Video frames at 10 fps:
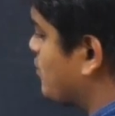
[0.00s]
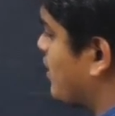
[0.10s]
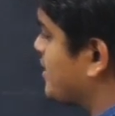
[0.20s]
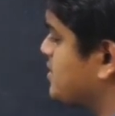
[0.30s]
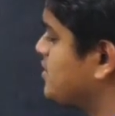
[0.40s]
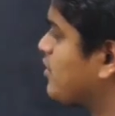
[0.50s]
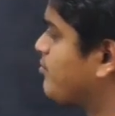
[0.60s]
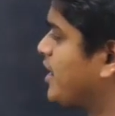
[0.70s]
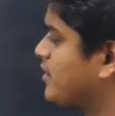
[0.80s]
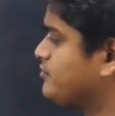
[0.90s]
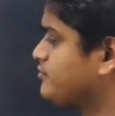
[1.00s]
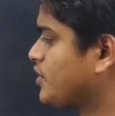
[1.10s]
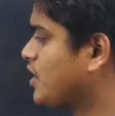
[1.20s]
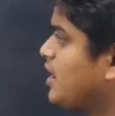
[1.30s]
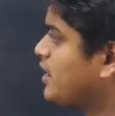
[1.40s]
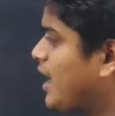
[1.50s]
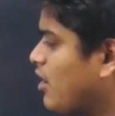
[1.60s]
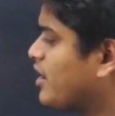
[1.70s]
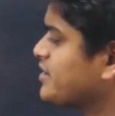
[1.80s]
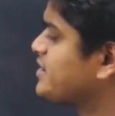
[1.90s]
towards the normal. Now
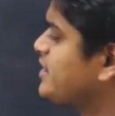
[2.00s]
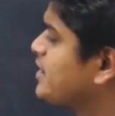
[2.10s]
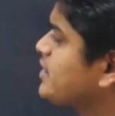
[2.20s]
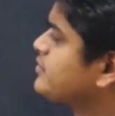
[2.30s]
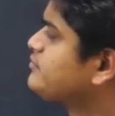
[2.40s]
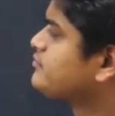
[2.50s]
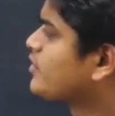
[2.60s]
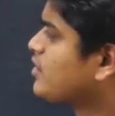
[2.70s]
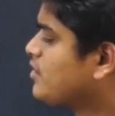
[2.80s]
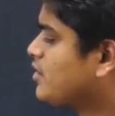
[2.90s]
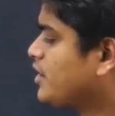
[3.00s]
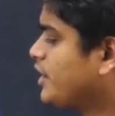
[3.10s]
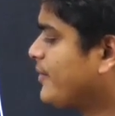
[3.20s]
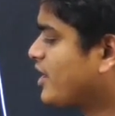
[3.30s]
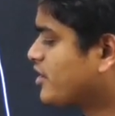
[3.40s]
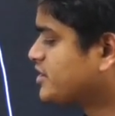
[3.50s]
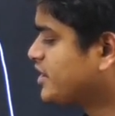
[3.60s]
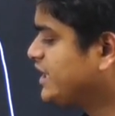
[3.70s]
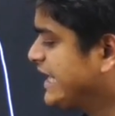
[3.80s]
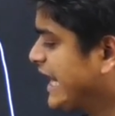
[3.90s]
consider, if you are considering